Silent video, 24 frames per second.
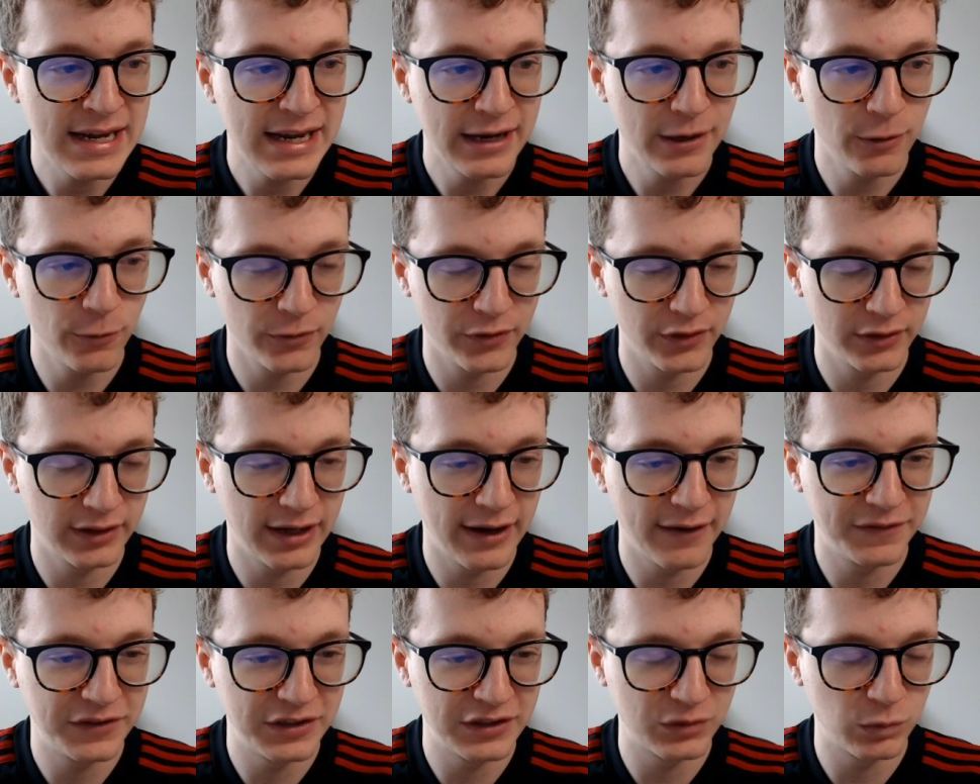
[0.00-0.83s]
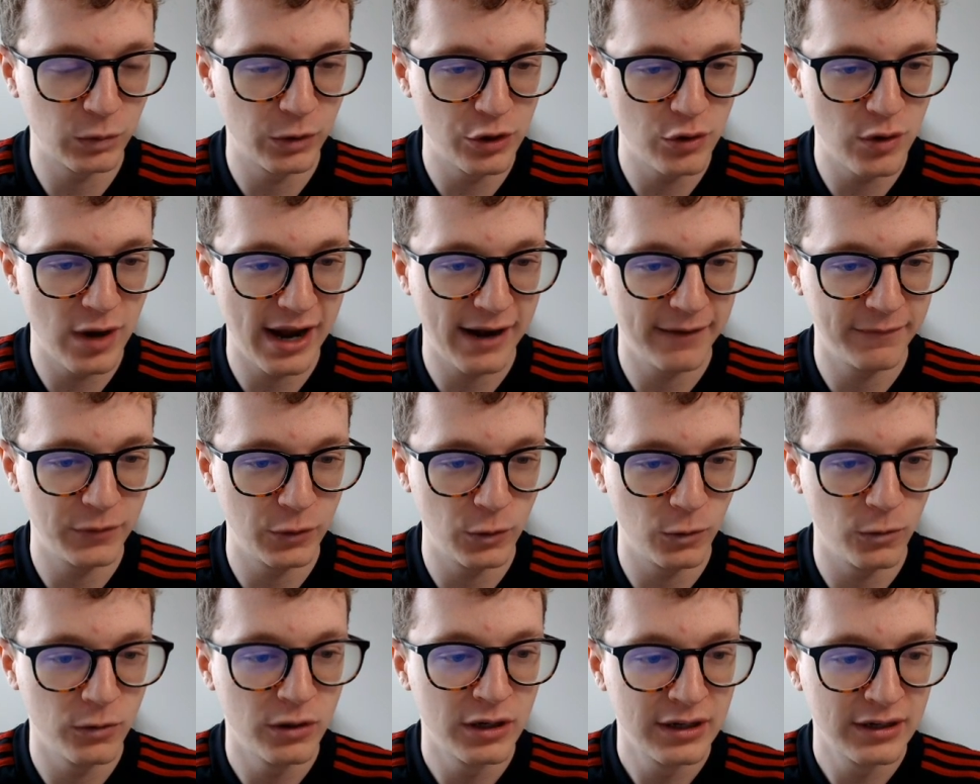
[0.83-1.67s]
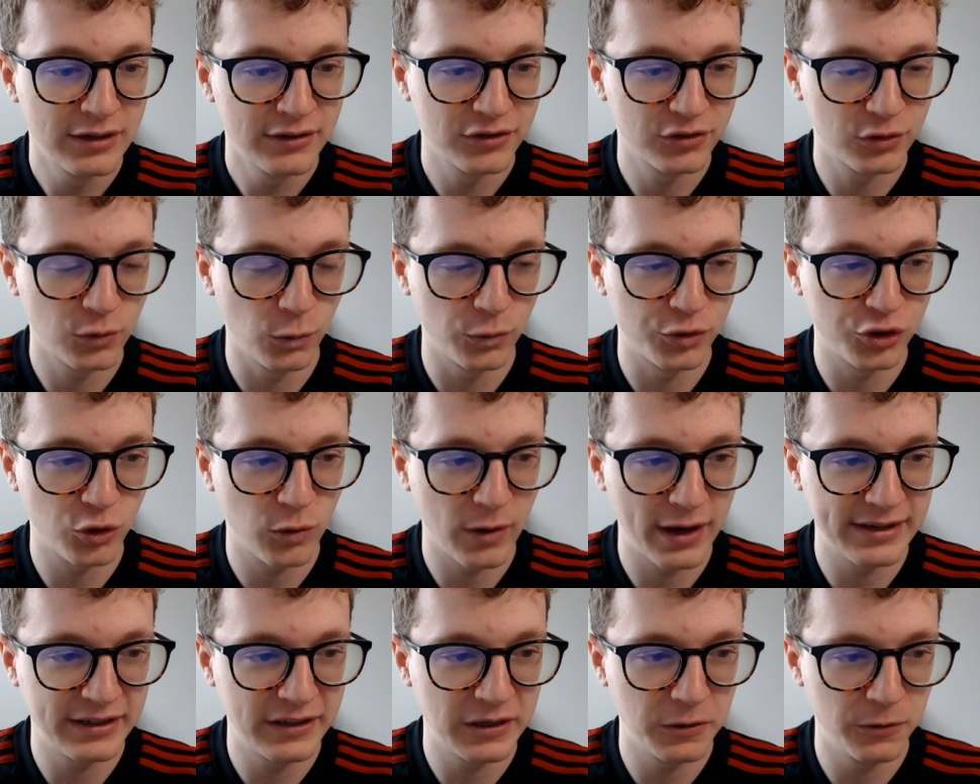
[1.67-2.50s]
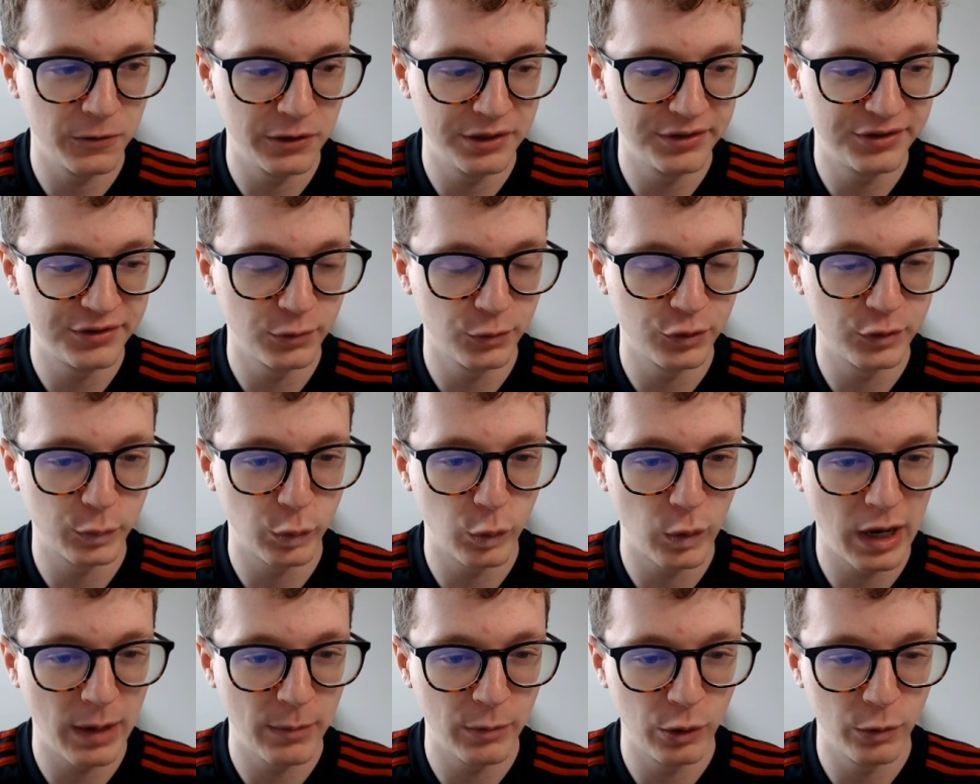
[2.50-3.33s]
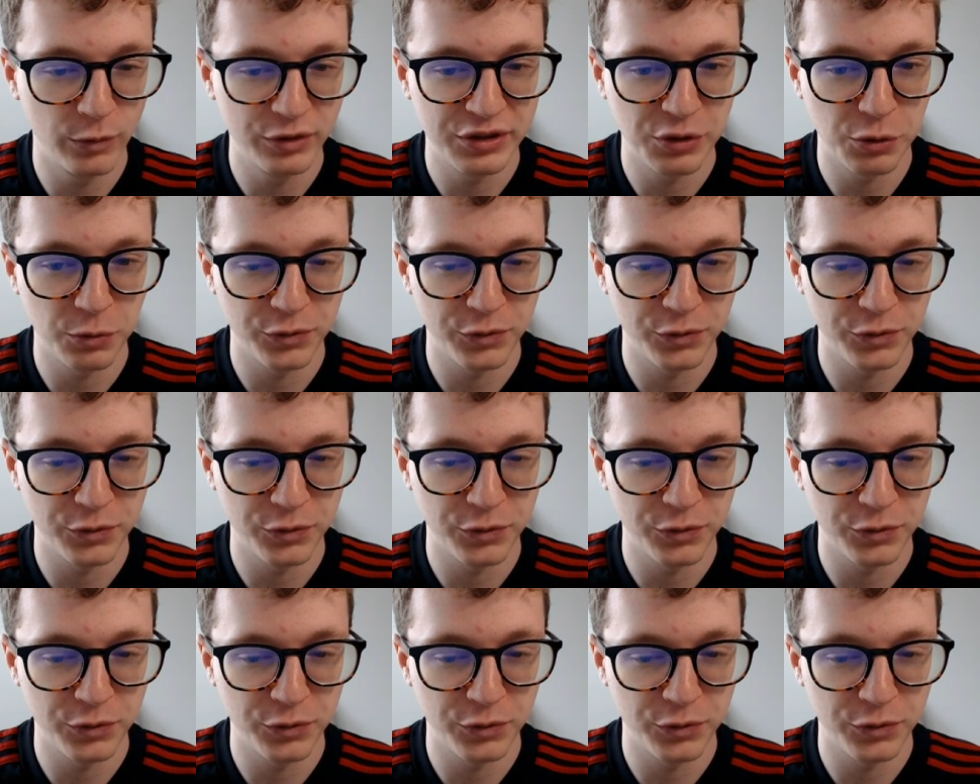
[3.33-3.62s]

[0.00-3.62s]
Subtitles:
Here on the left is where you have your search criteria, search parameters.